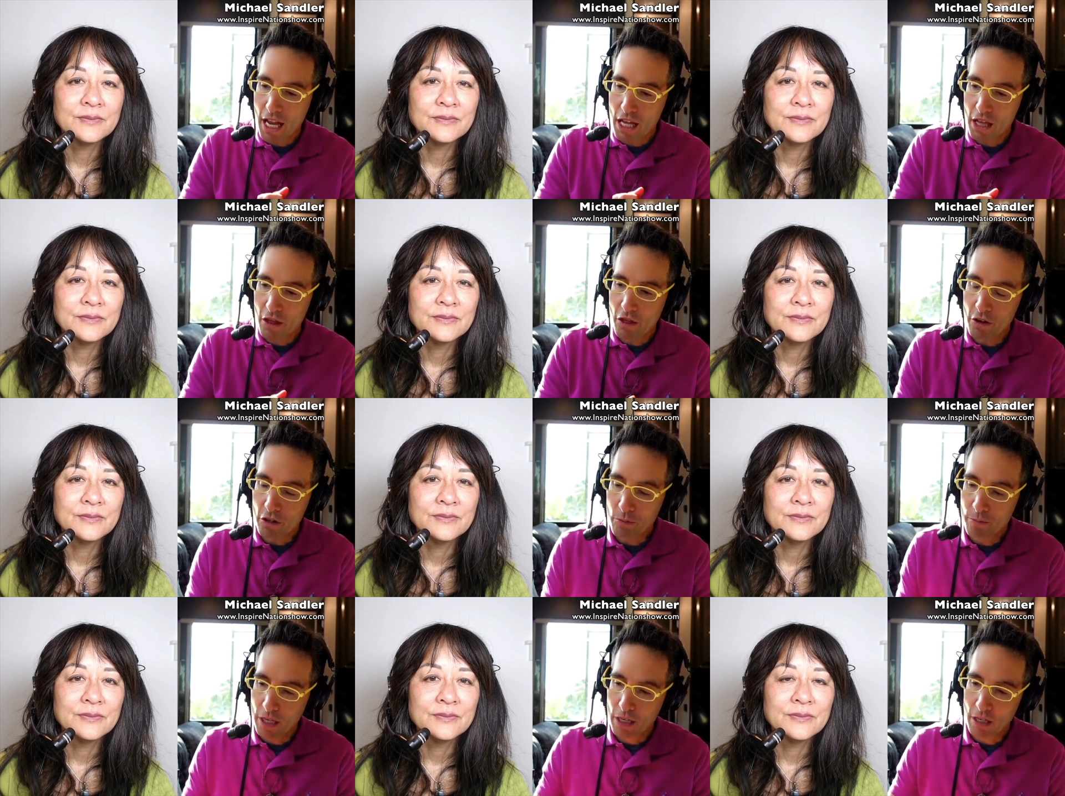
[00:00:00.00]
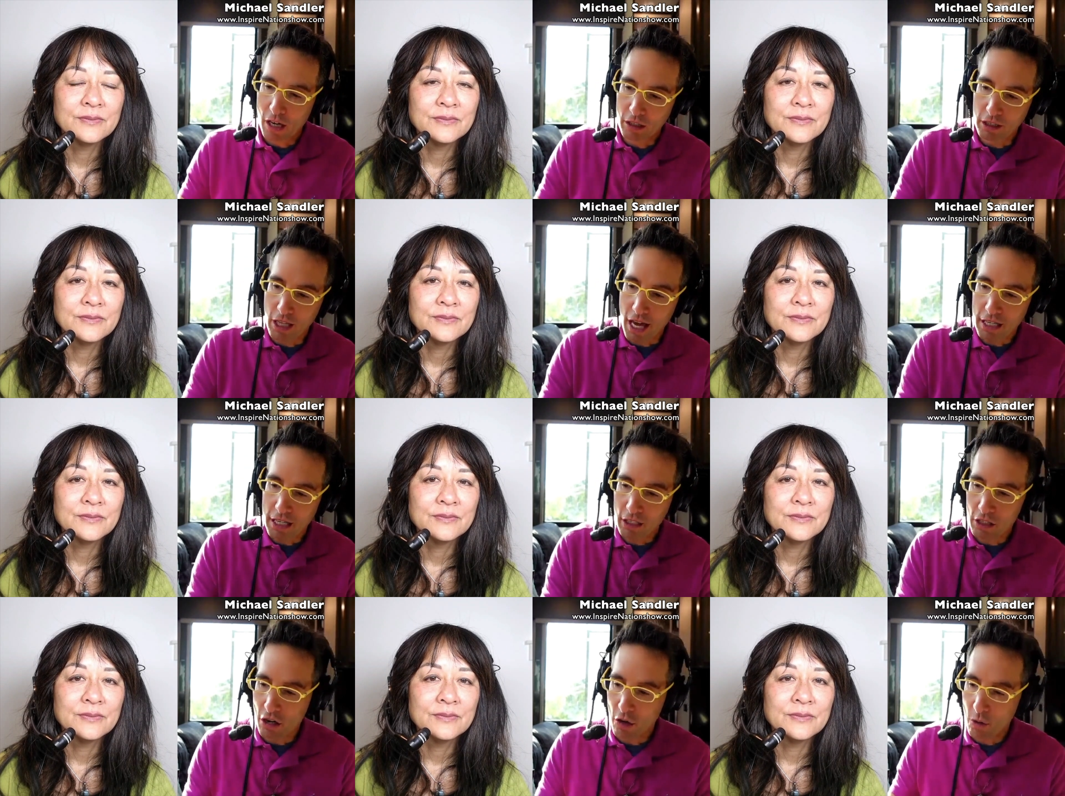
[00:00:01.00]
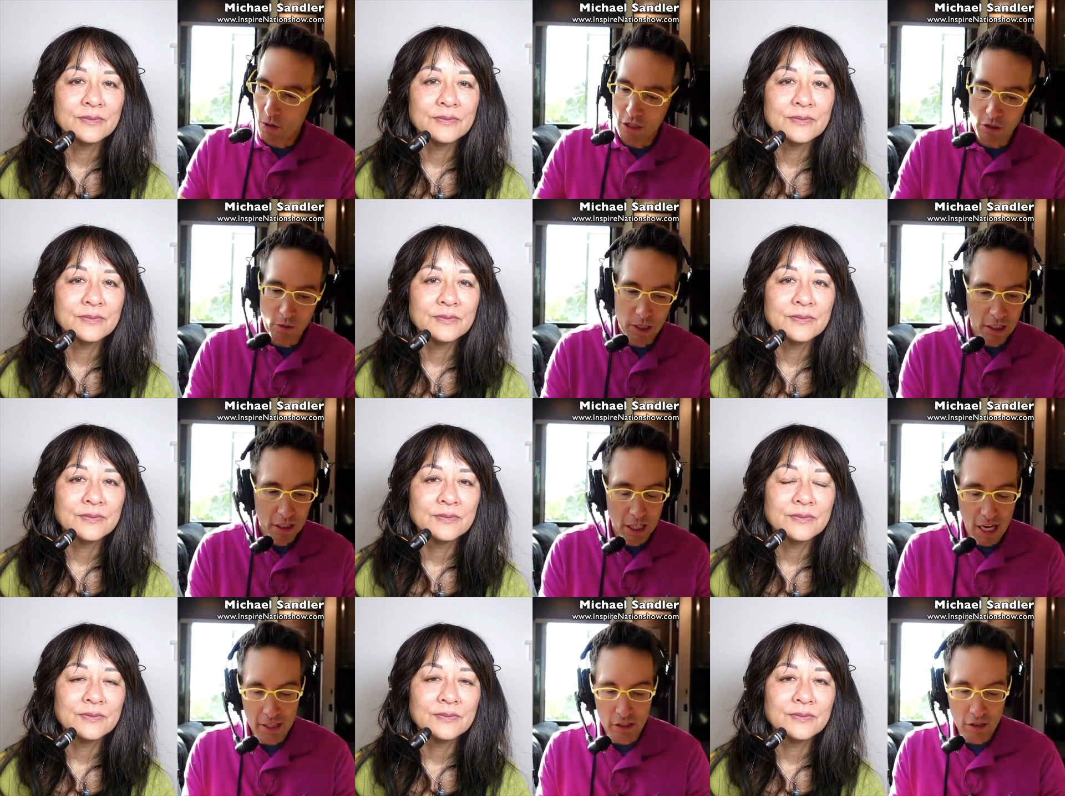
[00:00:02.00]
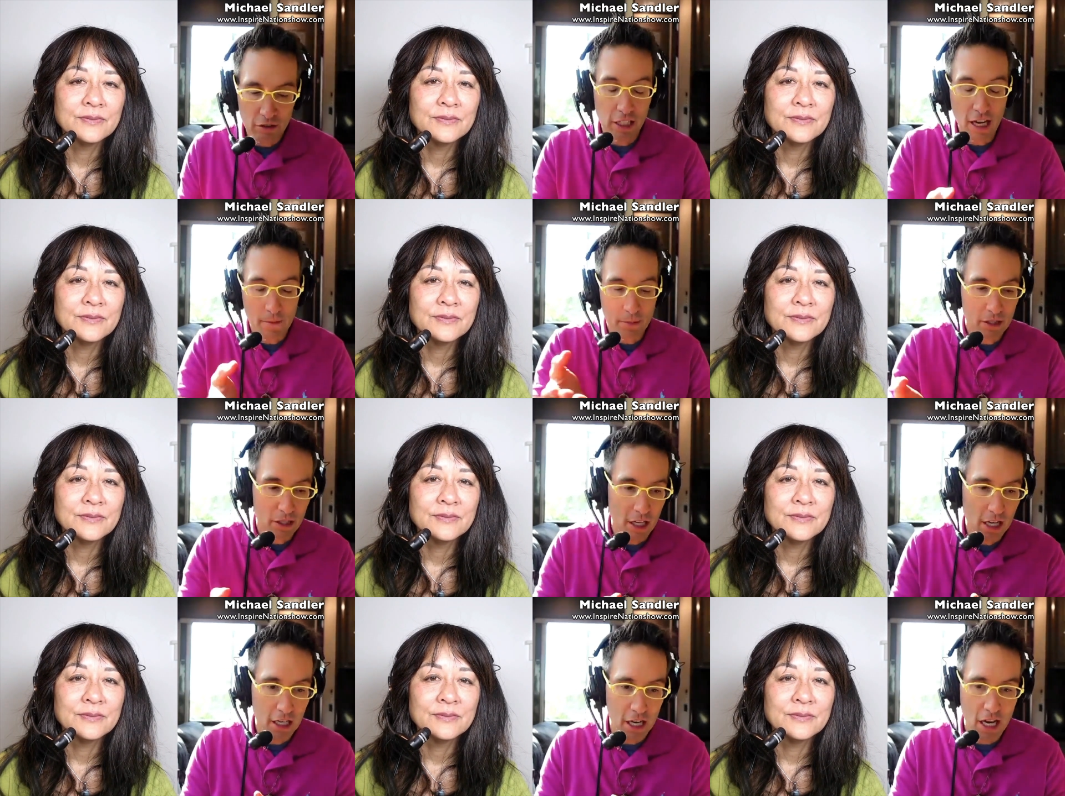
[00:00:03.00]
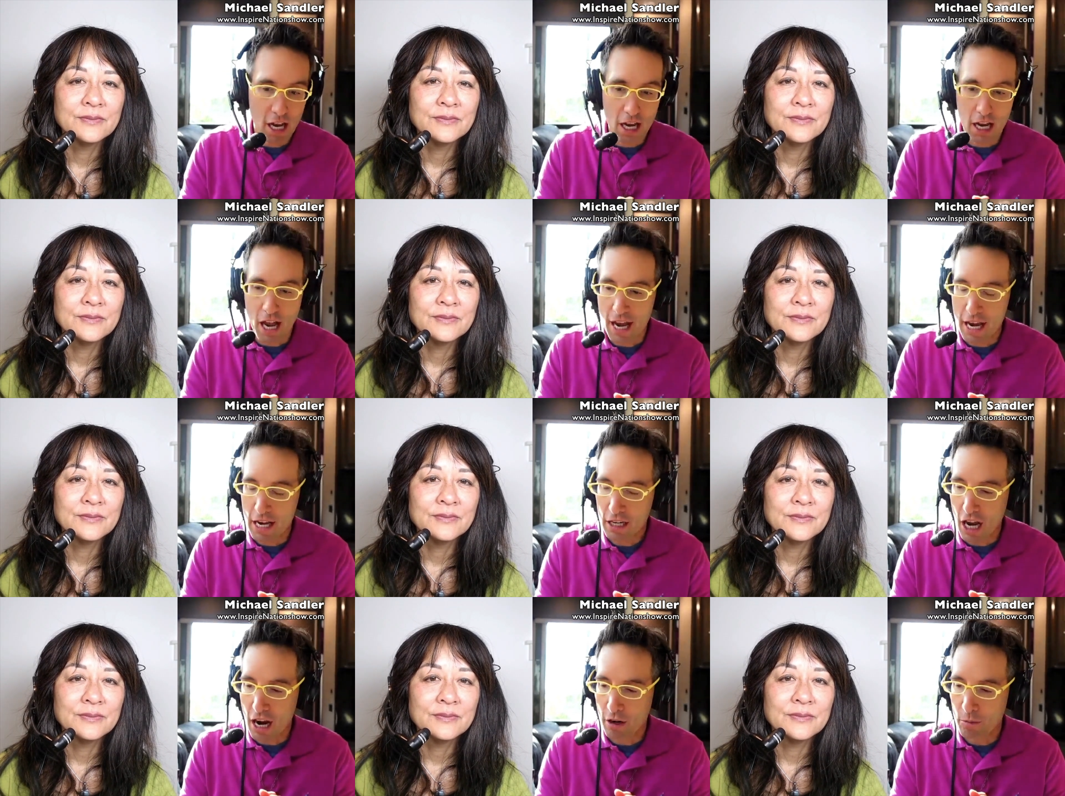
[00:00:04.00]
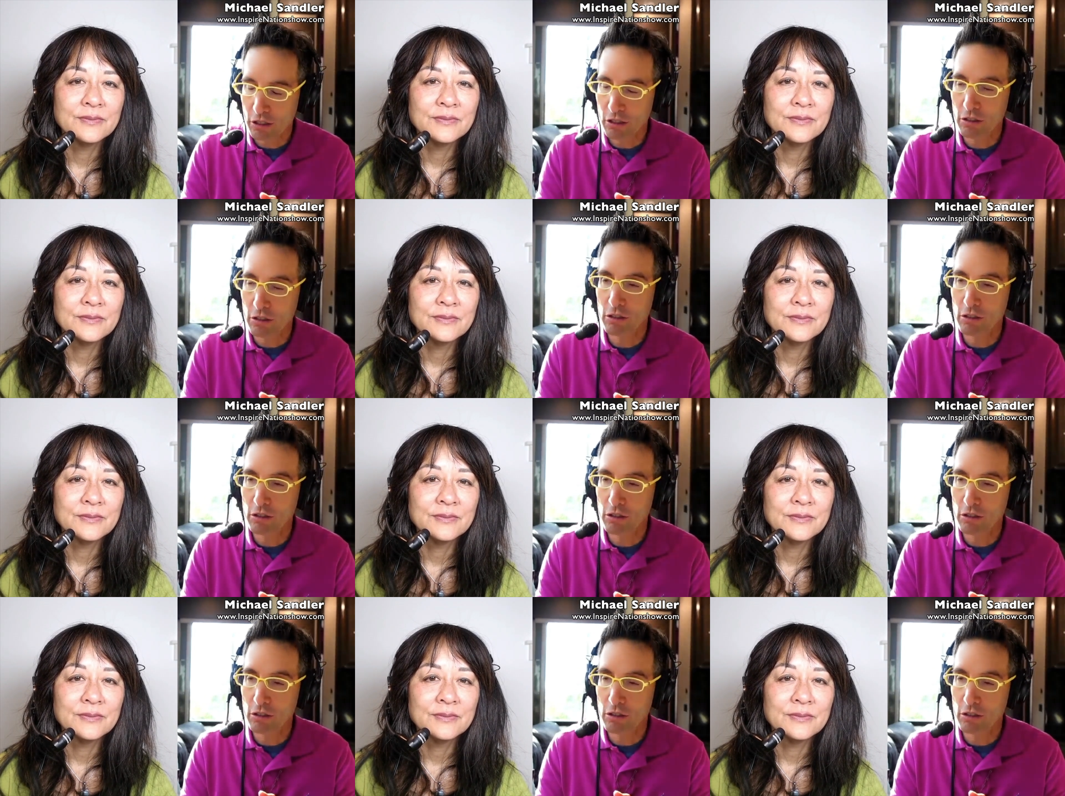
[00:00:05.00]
Speaker 1: there's been a letting go, a doing the dance. Certainly, I've been seeing a, a chiropractor who